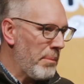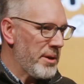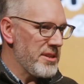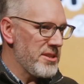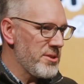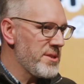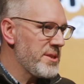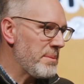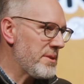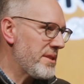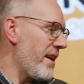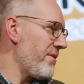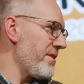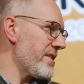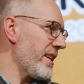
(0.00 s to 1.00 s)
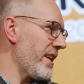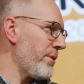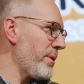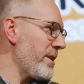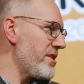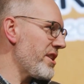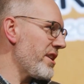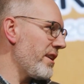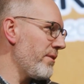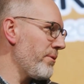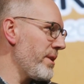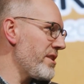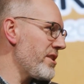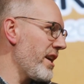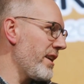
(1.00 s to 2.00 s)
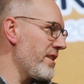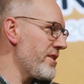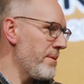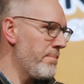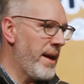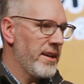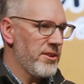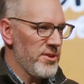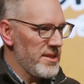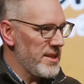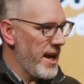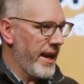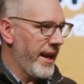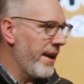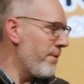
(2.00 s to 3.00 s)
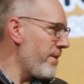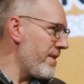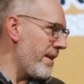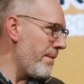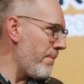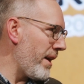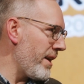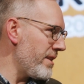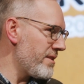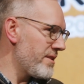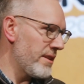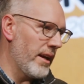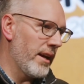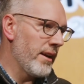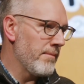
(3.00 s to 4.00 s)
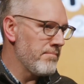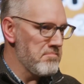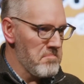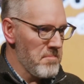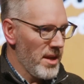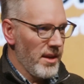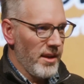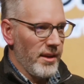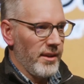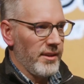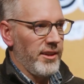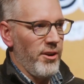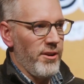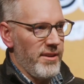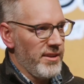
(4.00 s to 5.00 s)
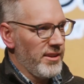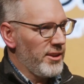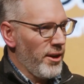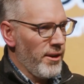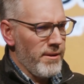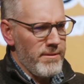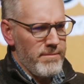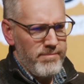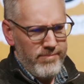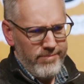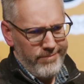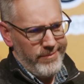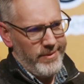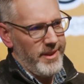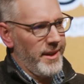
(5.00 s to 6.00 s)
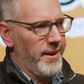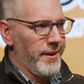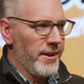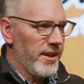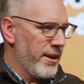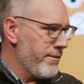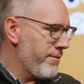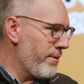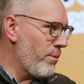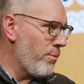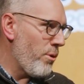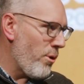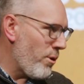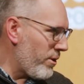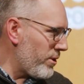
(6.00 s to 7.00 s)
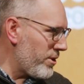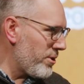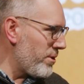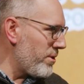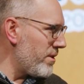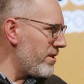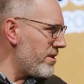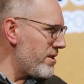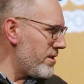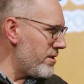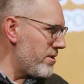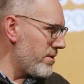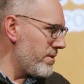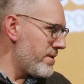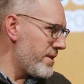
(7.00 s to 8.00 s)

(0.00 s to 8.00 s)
but do some stuff that's going to recharge their batteries, hang out with their mates, go I don't know, go for a walk or do